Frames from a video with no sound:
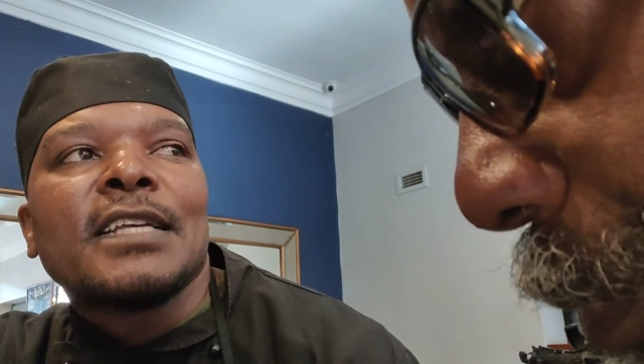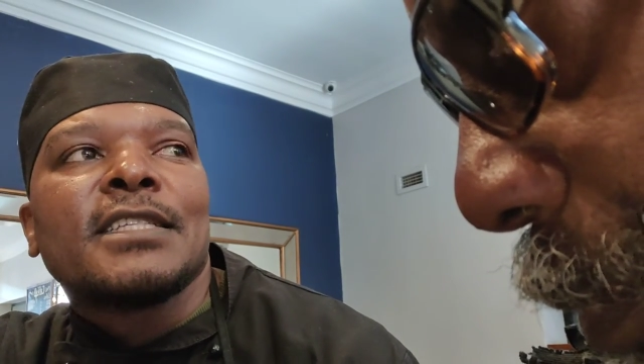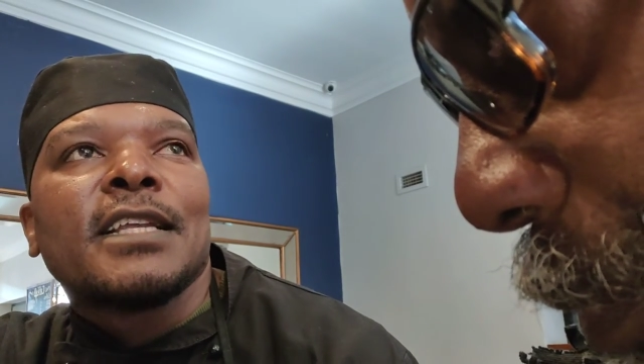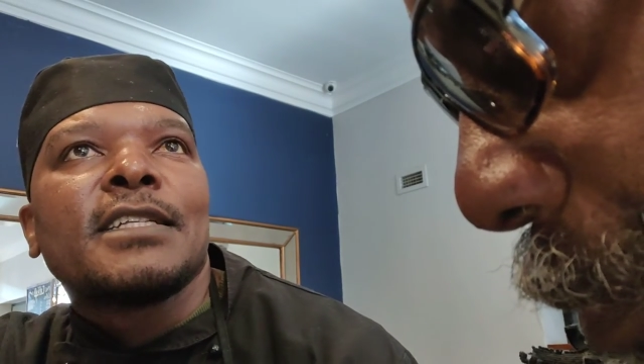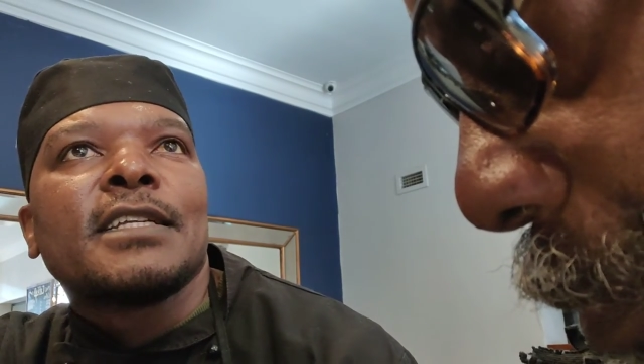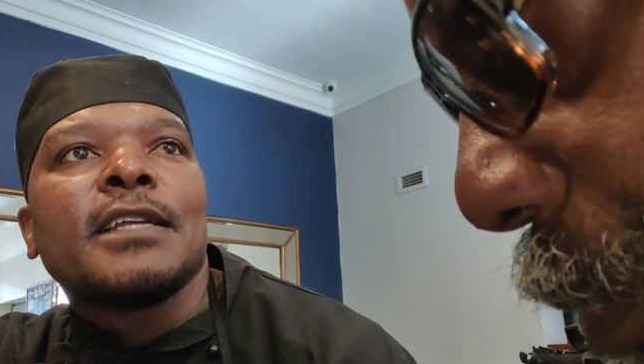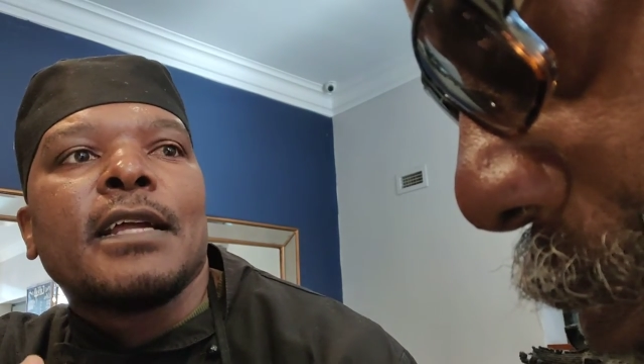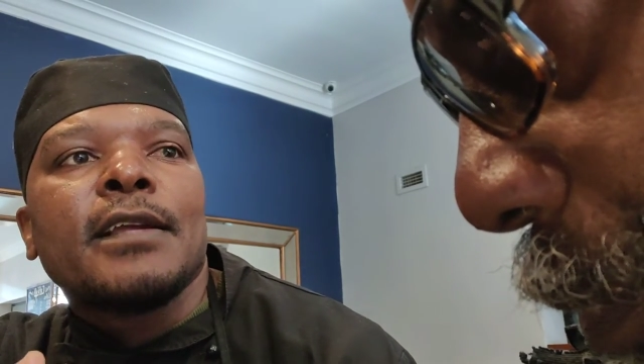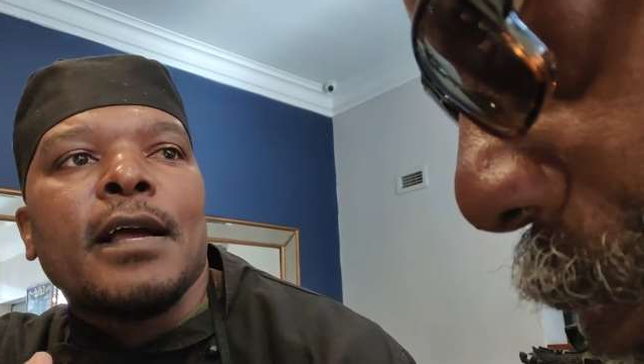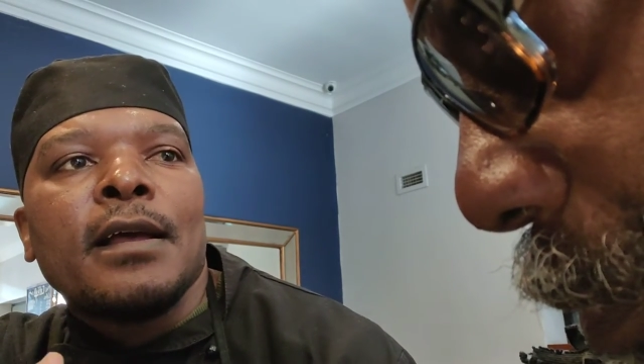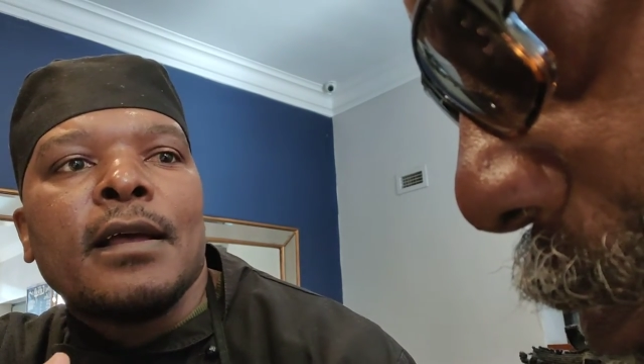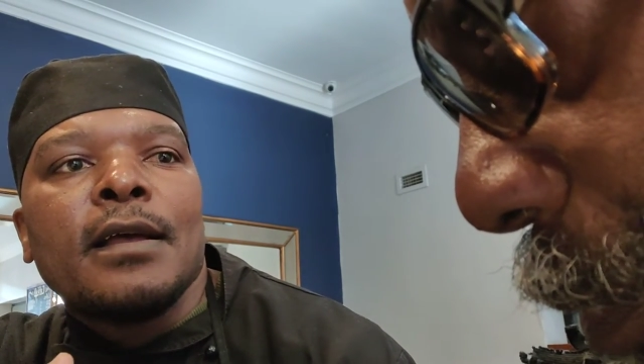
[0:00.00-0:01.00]
I started
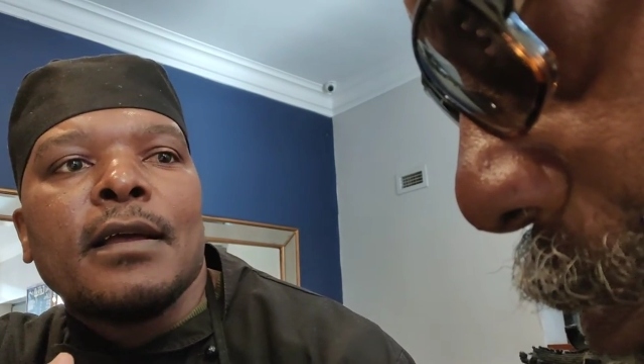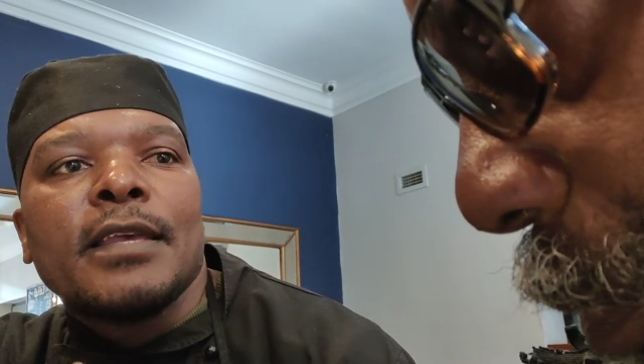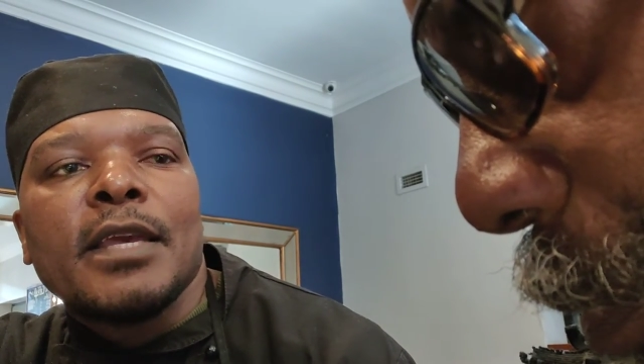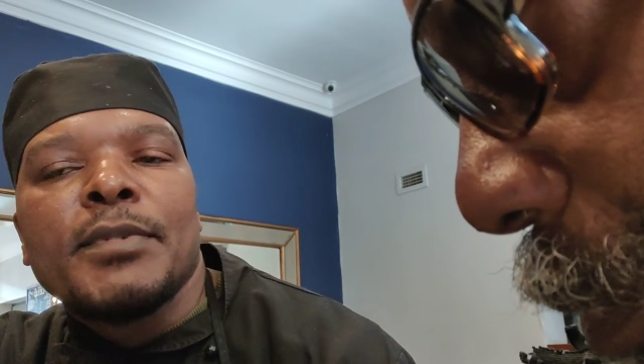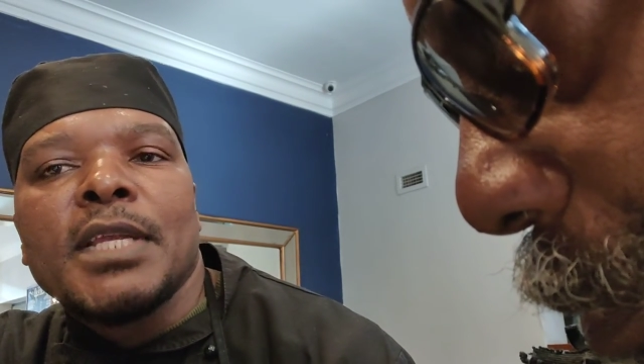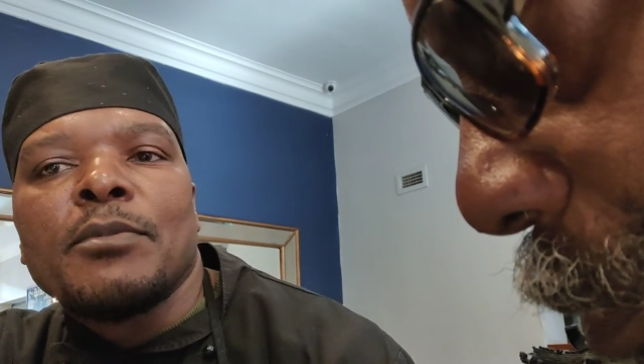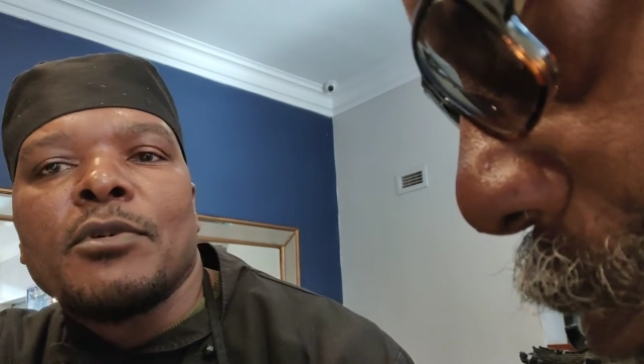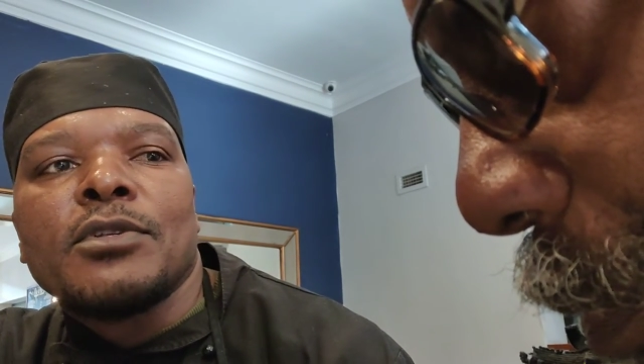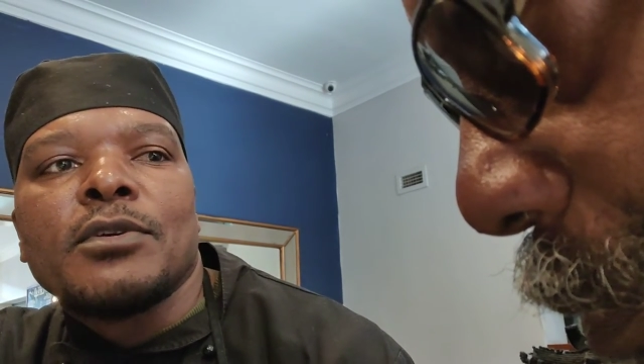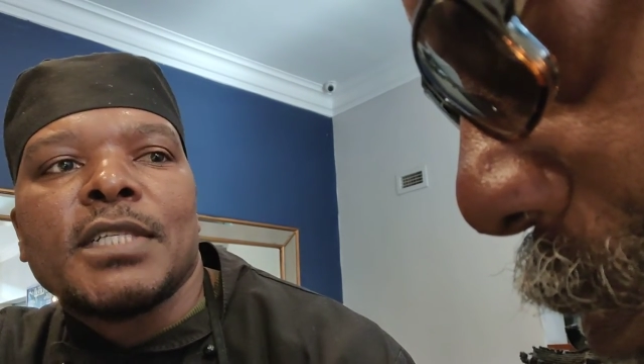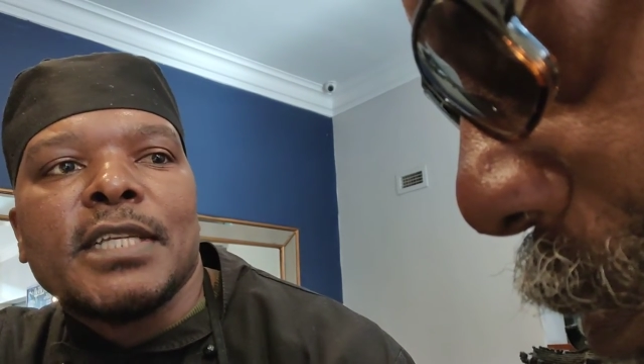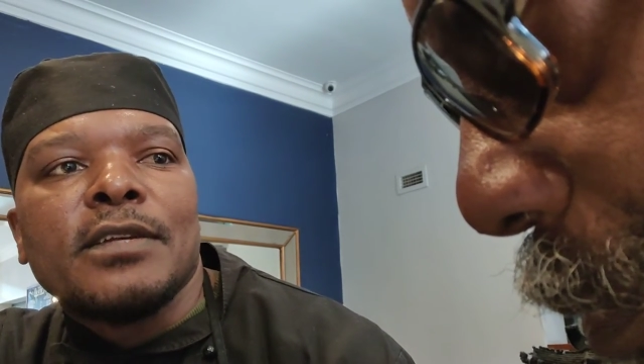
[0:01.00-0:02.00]
at um, Cape
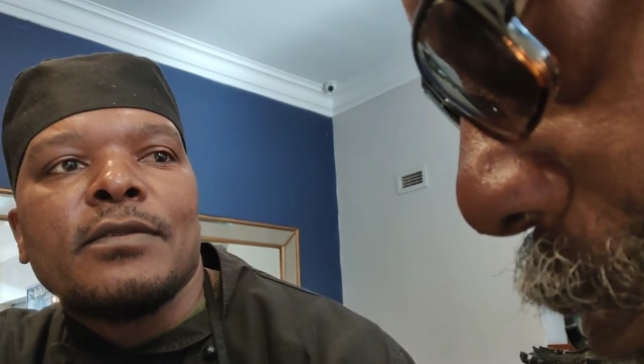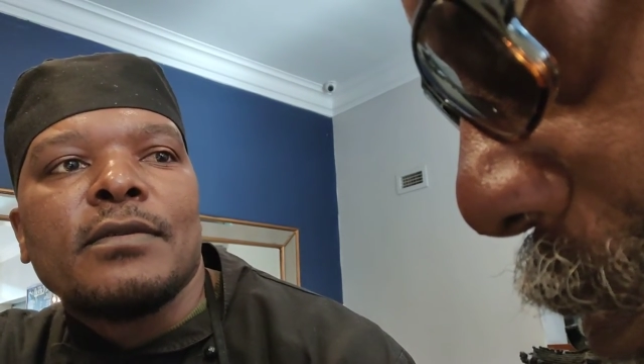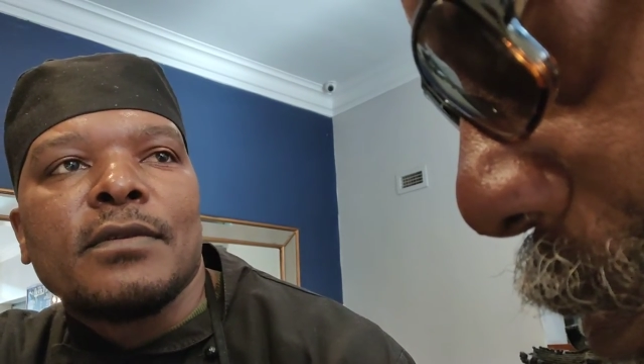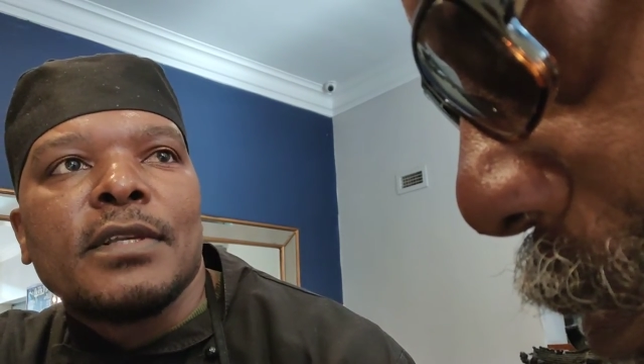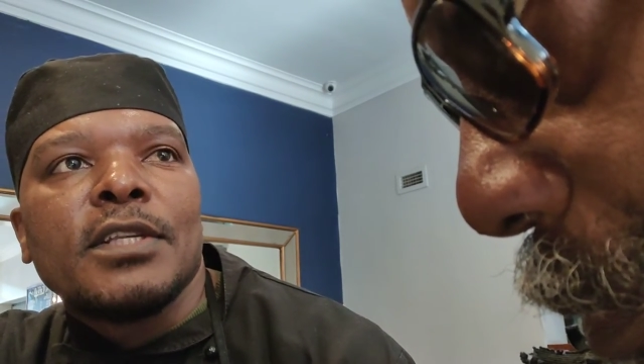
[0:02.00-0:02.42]
Diamond Hotel.